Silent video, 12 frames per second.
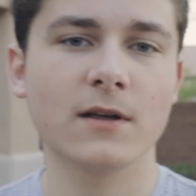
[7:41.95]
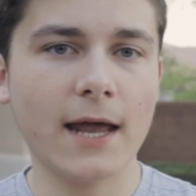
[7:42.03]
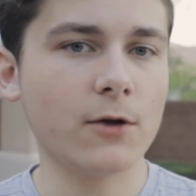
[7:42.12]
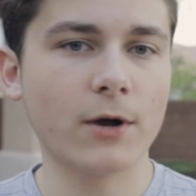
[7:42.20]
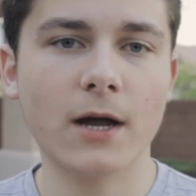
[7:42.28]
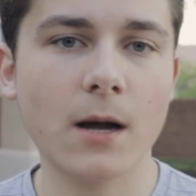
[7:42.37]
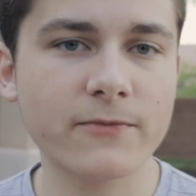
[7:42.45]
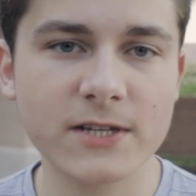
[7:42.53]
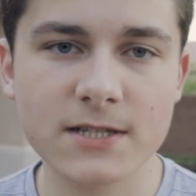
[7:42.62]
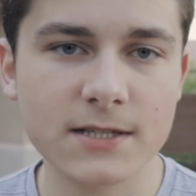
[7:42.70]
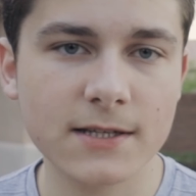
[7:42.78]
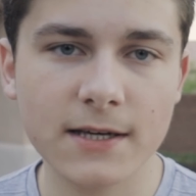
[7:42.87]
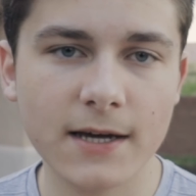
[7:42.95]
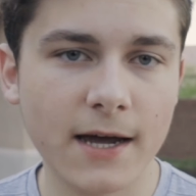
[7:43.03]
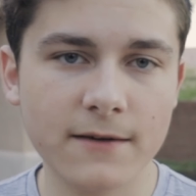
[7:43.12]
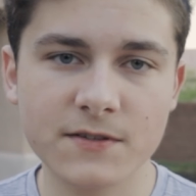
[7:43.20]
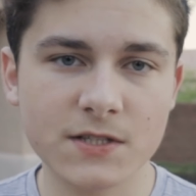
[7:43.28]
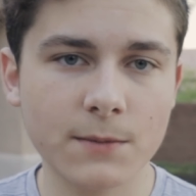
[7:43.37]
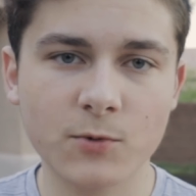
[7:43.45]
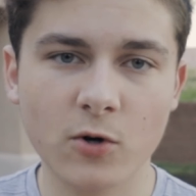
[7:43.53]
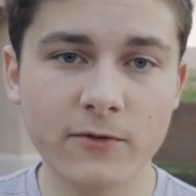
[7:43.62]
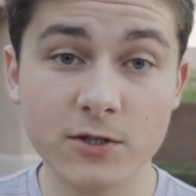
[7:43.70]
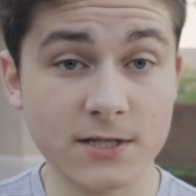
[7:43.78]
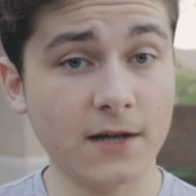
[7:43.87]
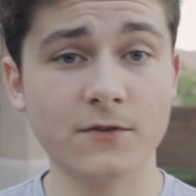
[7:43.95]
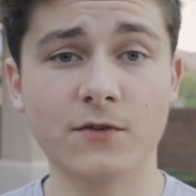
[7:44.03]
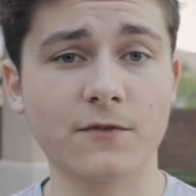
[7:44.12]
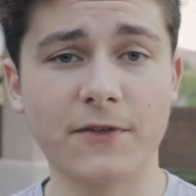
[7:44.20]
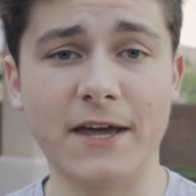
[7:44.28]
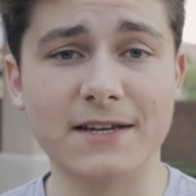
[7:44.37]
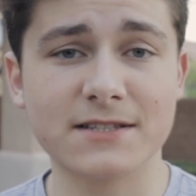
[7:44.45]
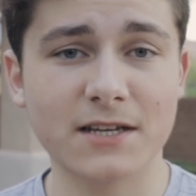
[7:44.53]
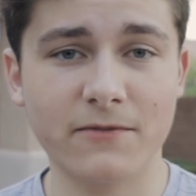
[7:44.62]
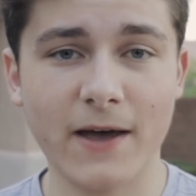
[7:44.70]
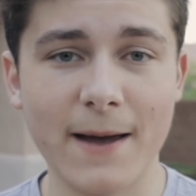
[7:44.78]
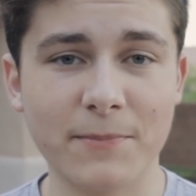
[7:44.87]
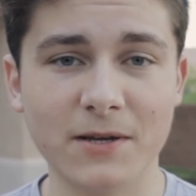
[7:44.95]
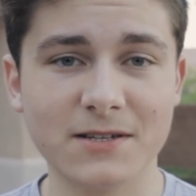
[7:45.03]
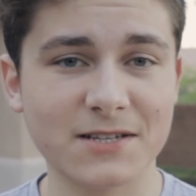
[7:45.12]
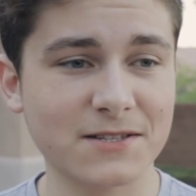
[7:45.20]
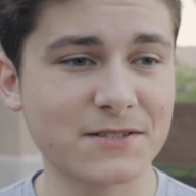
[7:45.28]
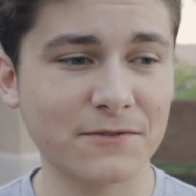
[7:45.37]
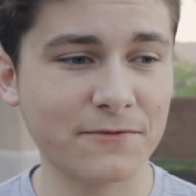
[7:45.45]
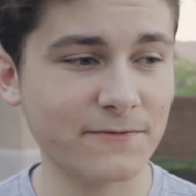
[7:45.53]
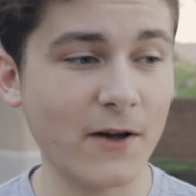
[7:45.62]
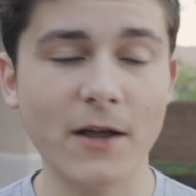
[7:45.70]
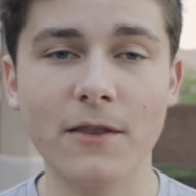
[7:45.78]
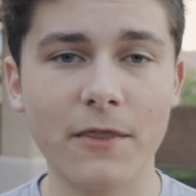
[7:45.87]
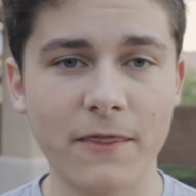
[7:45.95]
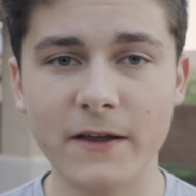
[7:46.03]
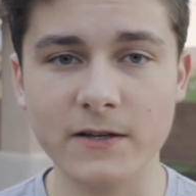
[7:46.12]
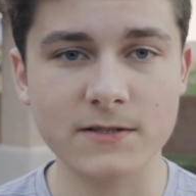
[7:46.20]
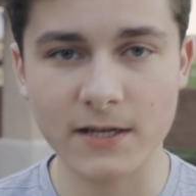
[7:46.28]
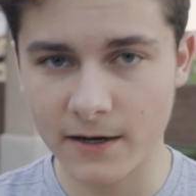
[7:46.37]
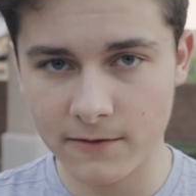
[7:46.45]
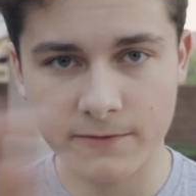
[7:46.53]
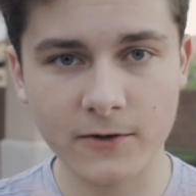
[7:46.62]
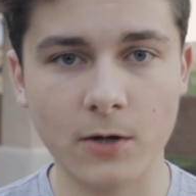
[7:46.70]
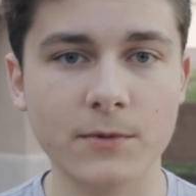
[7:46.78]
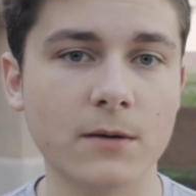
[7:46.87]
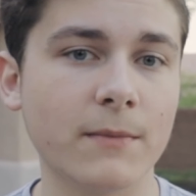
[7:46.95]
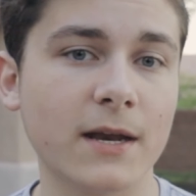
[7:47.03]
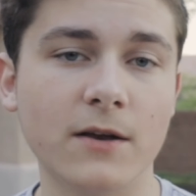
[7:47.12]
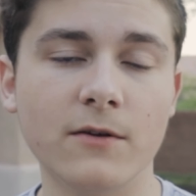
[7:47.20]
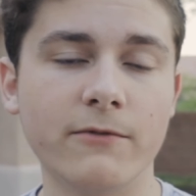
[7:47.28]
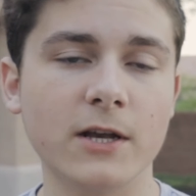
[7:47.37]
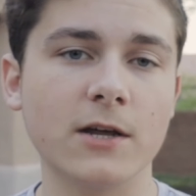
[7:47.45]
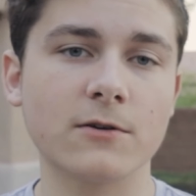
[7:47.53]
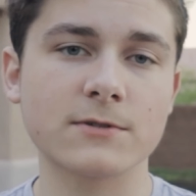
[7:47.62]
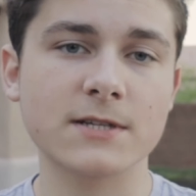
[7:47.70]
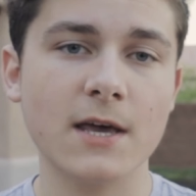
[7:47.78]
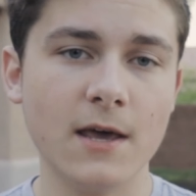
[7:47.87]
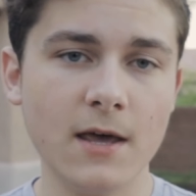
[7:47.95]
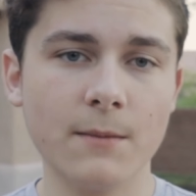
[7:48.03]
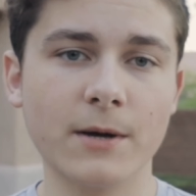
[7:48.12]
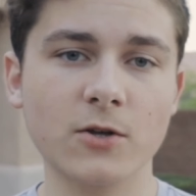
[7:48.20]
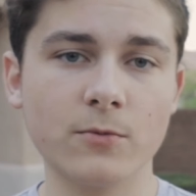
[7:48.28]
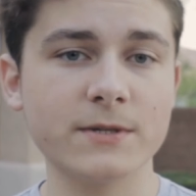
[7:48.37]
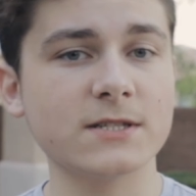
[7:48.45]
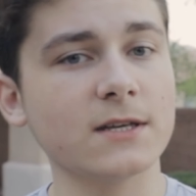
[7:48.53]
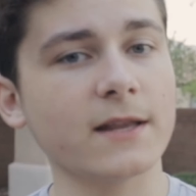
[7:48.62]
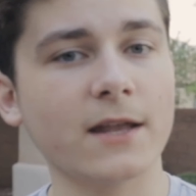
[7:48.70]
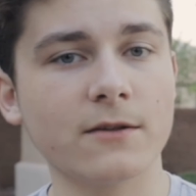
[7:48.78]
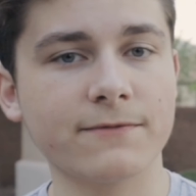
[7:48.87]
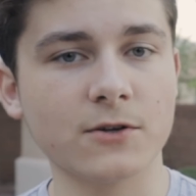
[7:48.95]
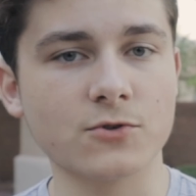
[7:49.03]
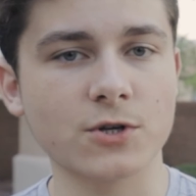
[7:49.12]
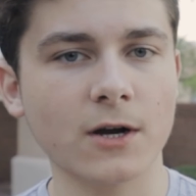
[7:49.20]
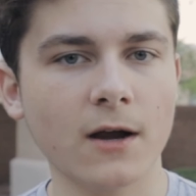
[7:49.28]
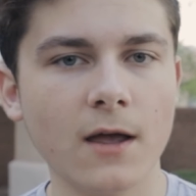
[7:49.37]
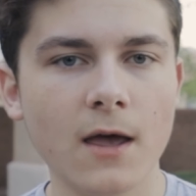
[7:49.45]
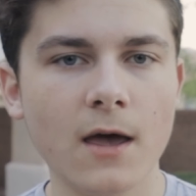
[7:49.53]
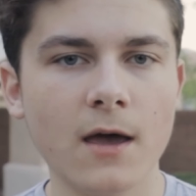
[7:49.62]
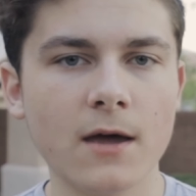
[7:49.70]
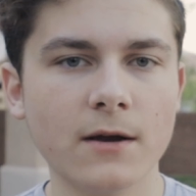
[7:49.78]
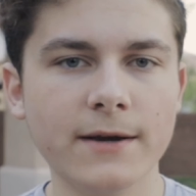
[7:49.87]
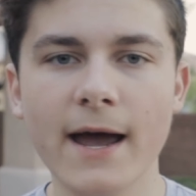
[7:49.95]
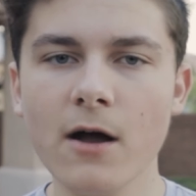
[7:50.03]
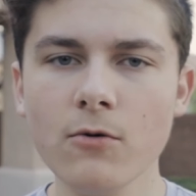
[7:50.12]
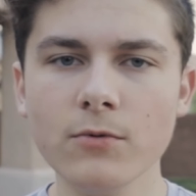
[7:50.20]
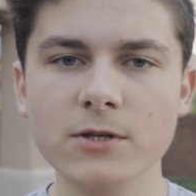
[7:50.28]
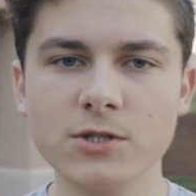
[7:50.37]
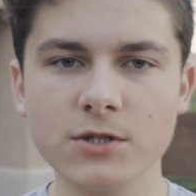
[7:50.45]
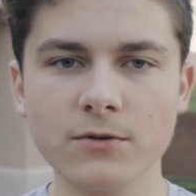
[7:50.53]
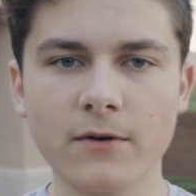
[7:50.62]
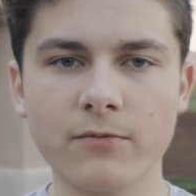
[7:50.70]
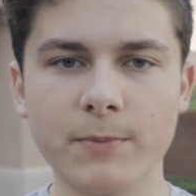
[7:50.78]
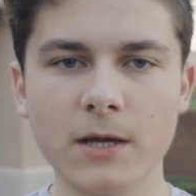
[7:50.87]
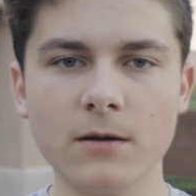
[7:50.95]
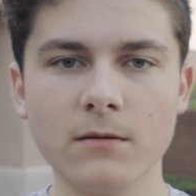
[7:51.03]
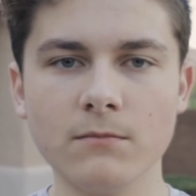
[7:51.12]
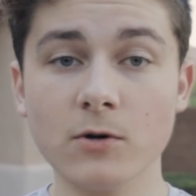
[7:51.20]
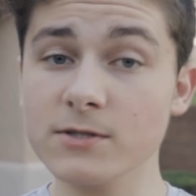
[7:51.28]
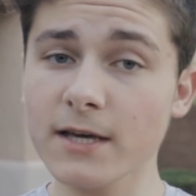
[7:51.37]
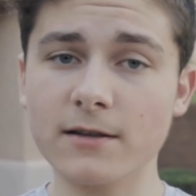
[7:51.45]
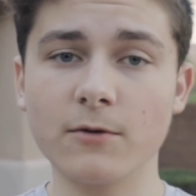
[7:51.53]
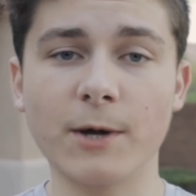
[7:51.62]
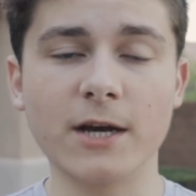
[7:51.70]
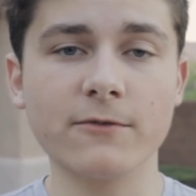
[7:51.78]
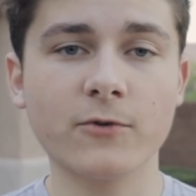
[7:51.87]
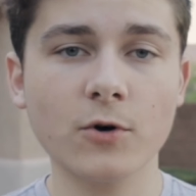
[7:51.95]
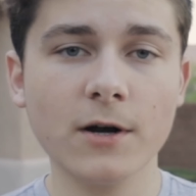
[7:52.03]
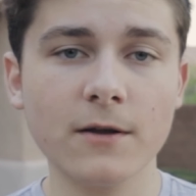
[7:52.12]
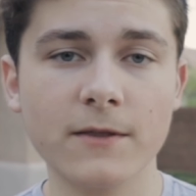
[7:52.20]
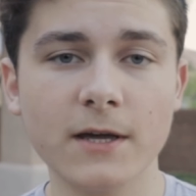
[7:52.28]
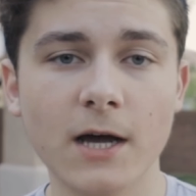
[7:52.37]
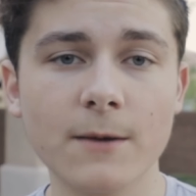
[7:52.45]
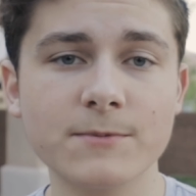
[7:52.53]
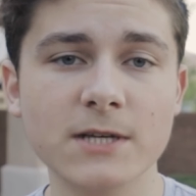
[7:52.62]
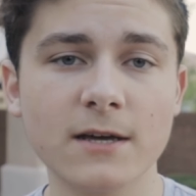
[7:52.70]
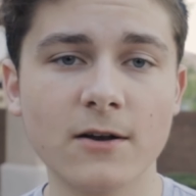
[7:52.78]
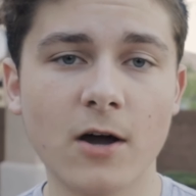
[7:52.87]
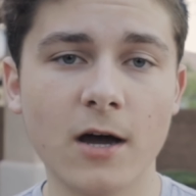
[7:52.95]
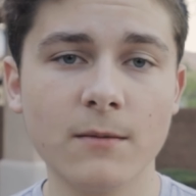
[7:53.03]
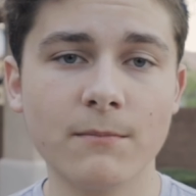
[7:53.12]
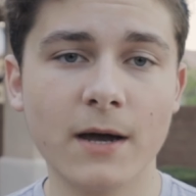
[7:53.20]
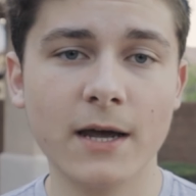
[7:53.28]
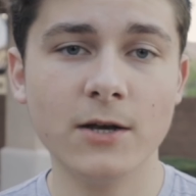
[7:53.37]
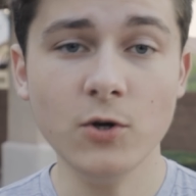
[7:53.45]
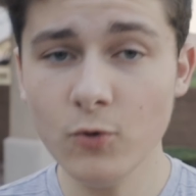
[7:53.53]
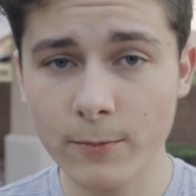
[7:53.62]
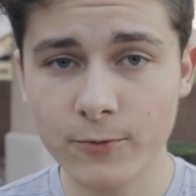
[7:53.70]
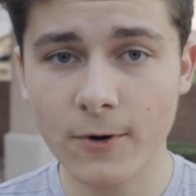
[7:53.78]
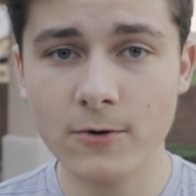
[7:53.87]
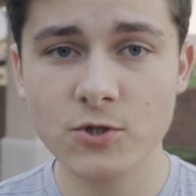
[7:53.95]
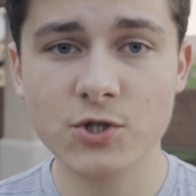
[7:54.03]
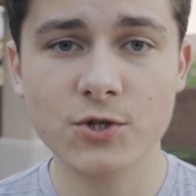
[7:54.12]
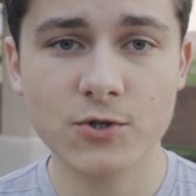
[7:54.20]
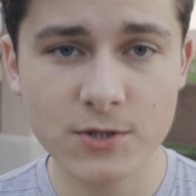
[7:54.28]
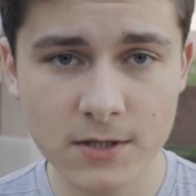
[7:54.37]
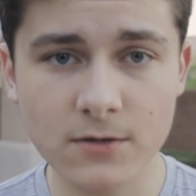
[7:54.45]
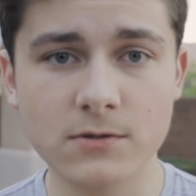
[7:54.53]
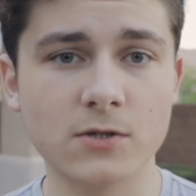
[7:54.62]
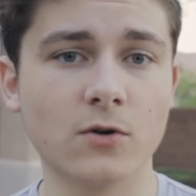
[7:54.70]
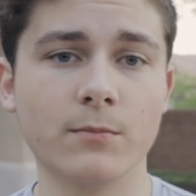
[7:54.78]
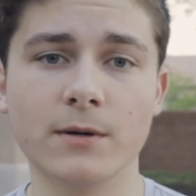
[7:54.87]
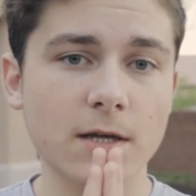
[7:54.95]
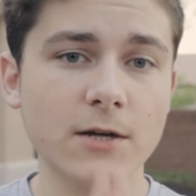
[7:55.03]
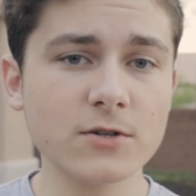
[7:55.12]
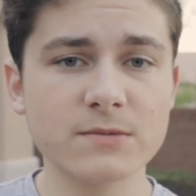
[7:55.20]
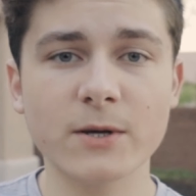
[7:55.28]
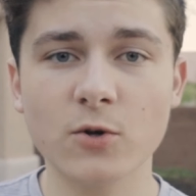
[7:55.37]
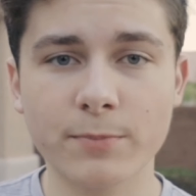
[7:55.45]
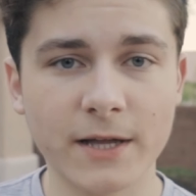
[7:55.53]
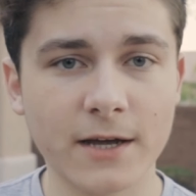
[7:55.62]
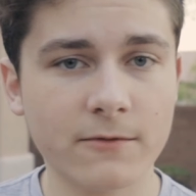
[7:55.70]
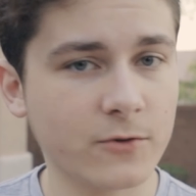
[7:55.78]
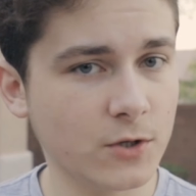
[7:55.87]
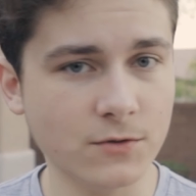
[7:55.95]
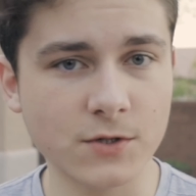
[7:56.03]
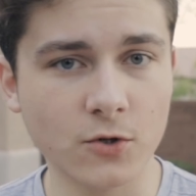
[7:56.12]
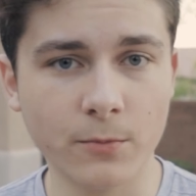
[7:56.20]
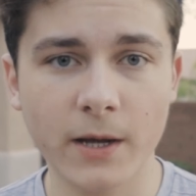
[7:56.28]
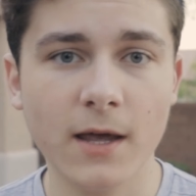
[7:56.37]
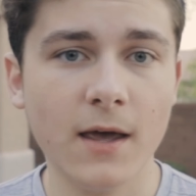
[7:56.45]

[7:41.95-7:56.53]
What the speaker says: Anyway, obviously, I've skipped over tons of things that have happened, tons of fun things that I've filmed and made into videos, but you'll be seeing that in the future. Now, what you have been most likely waiting for, the update on my new approach to YouTube. Here's my new plan for YouTube.